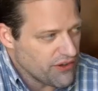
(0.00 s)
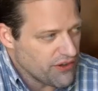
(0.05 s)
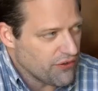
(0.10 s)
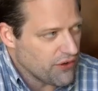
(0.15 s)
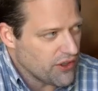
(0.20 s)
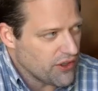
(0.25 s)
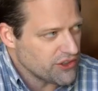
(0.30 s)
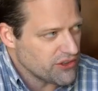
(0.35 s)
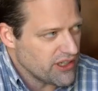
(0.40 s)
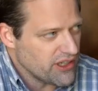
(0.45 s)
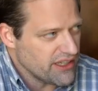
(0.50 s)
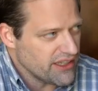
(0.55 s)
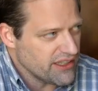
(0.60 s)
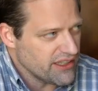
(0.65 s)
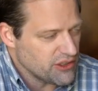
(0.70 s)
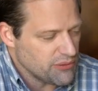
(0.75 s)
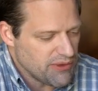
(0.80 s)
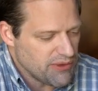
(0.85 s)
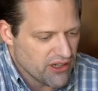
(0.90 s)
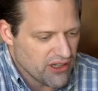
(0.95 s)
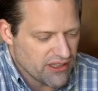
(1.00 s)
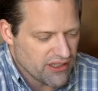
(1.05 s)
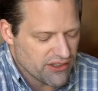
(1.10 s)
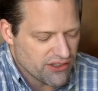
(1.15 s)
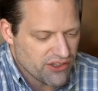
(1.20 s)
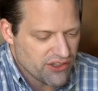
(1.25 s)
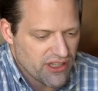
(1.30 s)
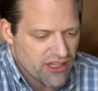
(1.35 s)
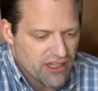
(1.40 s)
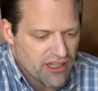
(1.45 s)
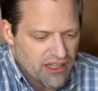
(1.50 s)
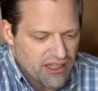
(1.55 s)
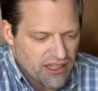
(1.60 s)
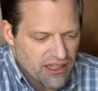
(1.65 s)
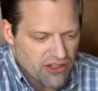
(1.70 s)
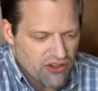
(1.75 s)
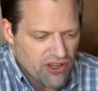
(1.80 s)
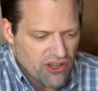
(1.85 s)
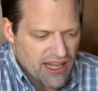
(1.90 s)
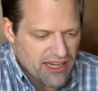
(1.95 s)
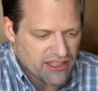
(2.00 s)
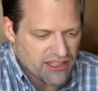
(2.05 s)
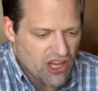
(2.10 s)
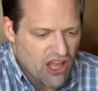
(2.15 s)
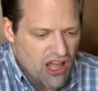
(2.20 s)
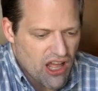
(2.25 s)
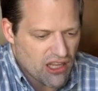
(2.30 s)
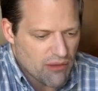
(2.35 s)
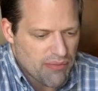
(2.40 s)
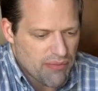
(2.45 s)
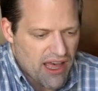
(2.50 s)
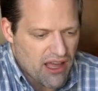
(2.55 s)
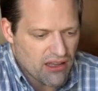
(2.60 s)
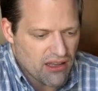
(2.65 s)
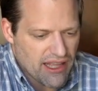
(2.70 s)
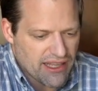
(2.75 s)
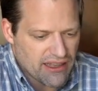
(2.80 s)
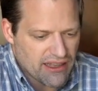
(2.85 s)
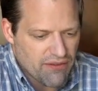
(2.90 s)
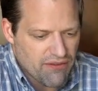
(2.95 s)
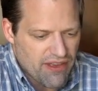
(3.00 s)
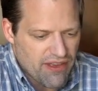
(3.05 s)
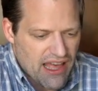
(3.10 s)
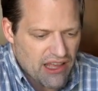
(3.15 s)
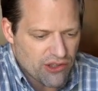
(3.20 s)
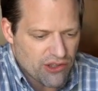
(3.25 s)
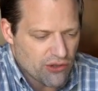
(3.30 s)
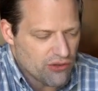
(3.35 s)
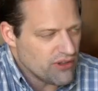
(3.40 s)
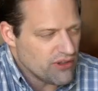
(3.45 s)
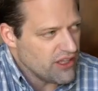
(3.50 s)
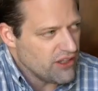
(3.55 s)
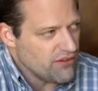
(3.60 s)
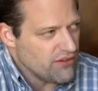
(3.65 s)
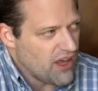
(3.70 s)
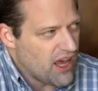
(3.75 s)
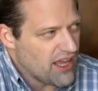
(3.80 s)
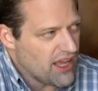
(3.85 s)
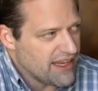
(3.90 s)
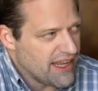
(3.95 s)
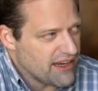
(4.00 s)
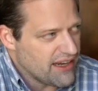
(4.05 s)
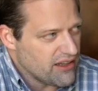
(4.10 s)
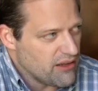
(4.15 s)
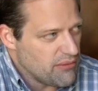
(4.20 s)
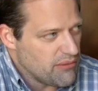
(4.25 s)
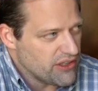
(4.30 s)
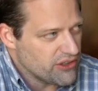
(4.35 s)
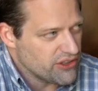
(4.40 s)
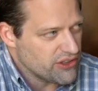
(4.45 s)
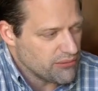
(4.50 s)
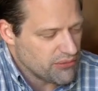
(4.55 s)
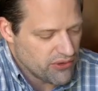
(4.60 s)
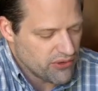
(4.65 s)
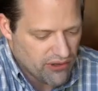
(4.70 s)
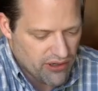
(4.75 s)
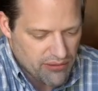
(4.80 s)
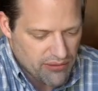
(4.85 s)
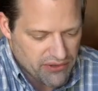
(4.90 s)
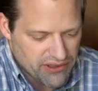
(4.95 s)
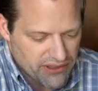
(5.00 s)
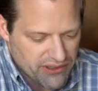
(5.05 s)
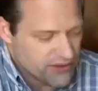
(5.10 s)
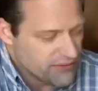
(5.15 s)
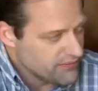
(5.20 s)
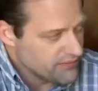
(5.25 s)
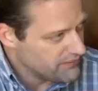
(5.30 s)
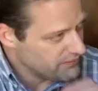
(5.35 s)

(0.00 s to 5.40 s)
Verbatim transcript: frustrating experience. Can you kind of talk about like the value that you've gotten out of the mentorship program, please?